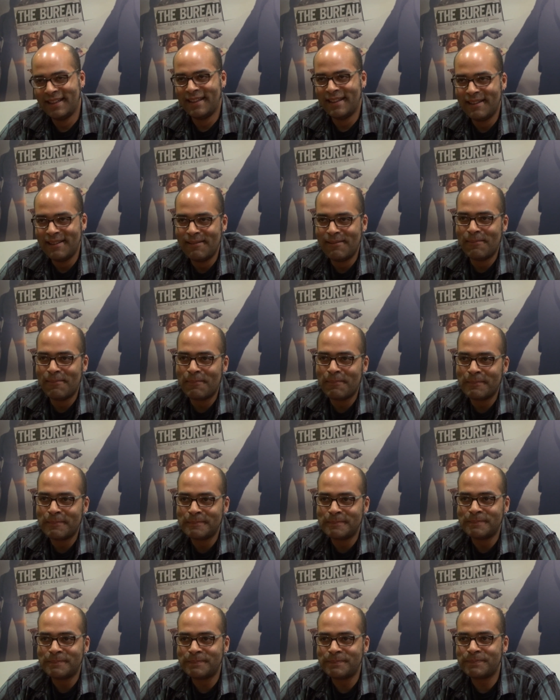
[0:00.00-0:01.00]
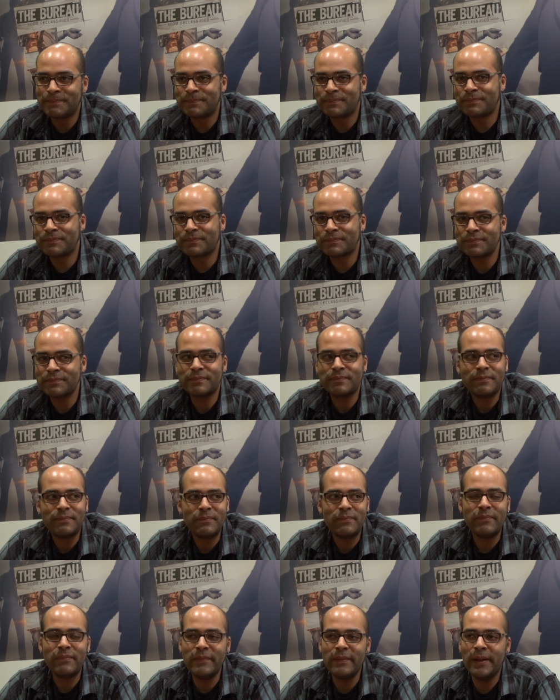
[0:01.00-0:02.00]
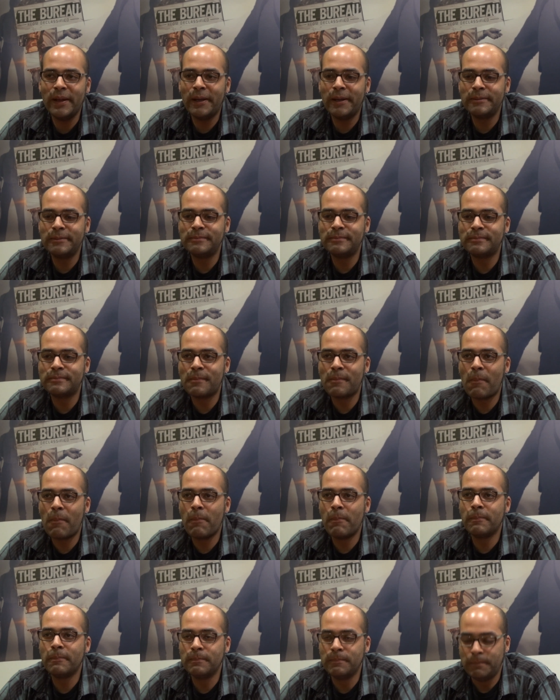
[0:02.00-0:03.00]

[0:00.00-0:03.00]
So obviously we've talked about how long the game's